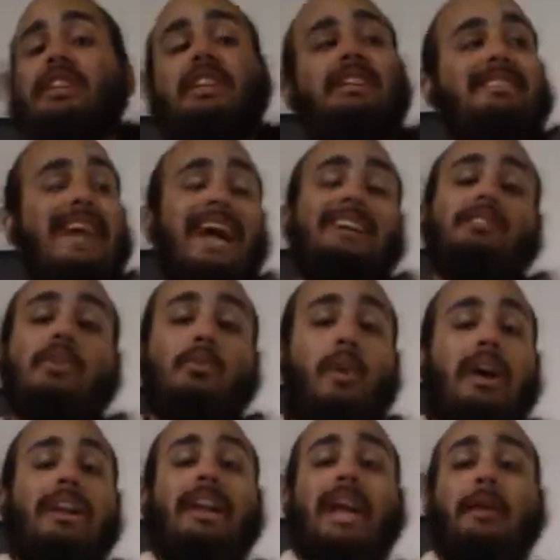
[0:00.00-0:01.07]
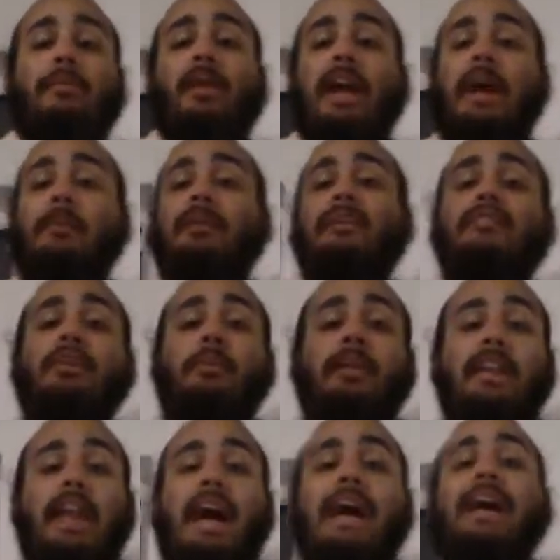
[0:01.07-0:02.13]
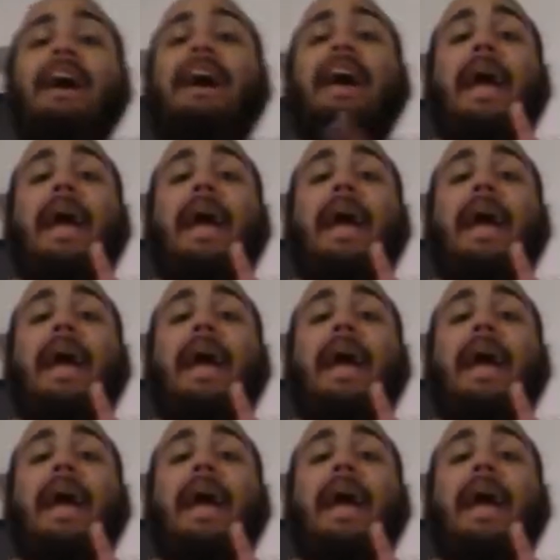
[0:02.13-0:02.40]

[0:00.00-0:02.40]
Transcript: And he's asking, why did Abraham give them a lie?